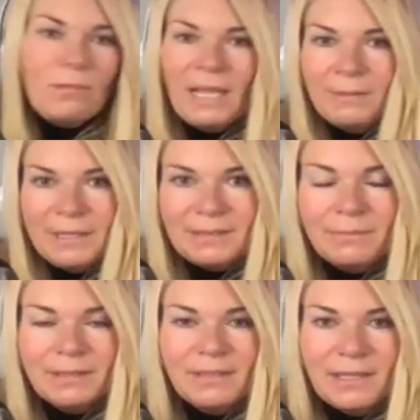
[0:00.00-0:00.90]
And because I'm
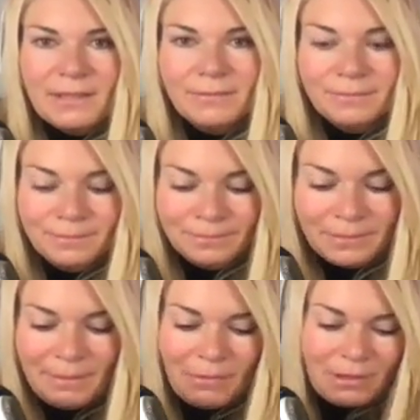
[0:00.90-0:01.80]
about to think
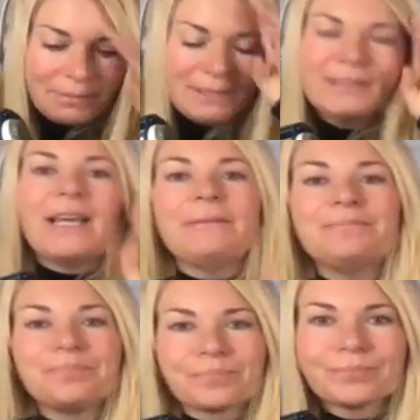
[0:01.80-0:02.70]
about what I'm going to say.
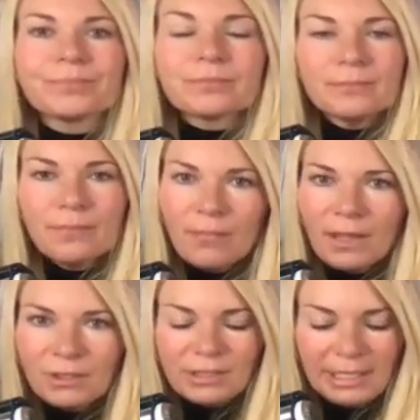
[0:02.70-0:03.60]

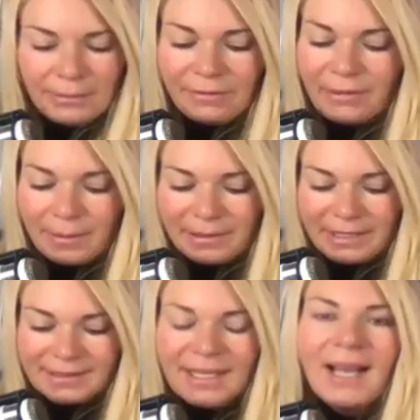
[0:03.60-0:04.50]
Just kidding. We've thought about
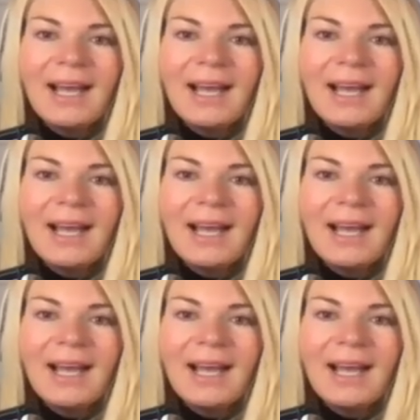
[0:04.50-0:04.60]
this.